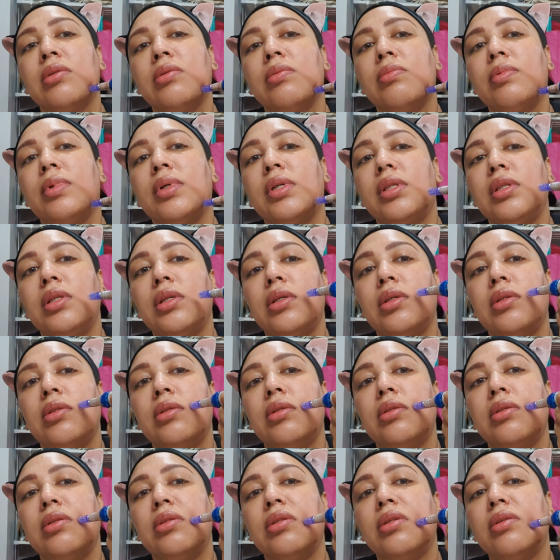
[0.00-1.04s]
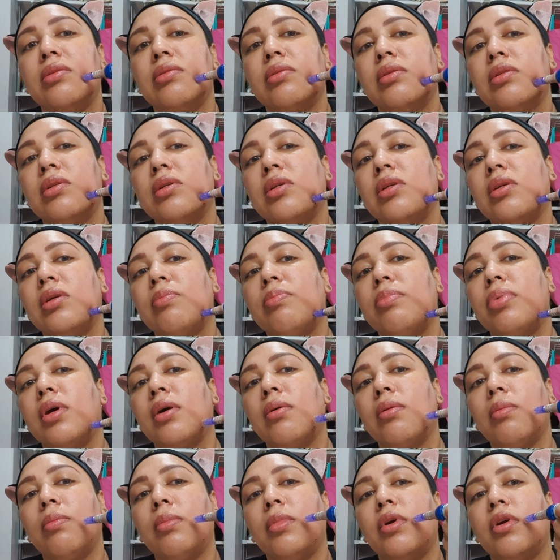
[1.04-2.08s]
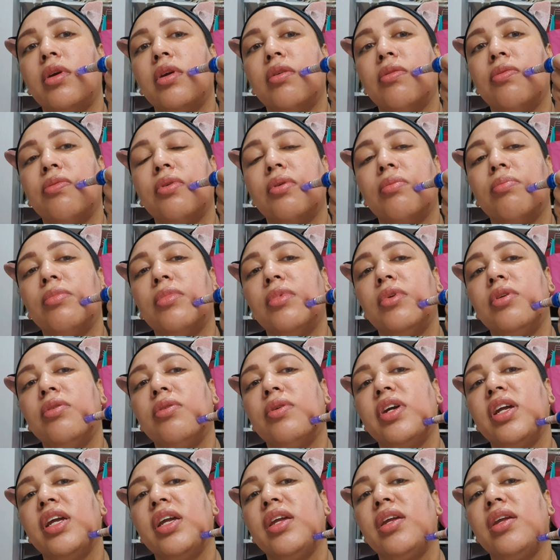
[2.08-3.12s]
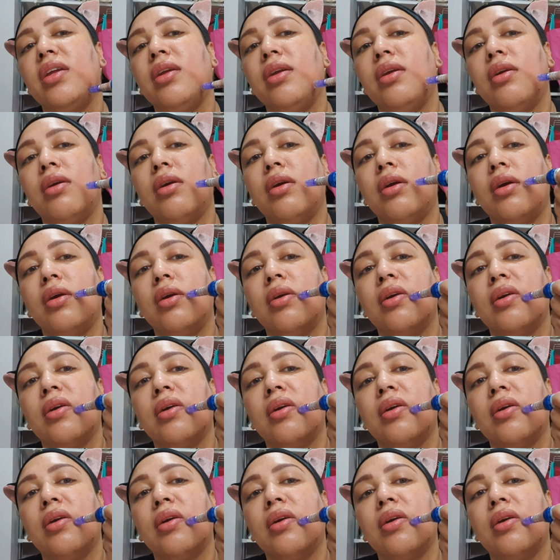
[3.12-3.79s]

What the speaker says: But this is definitely a problem area for me right here.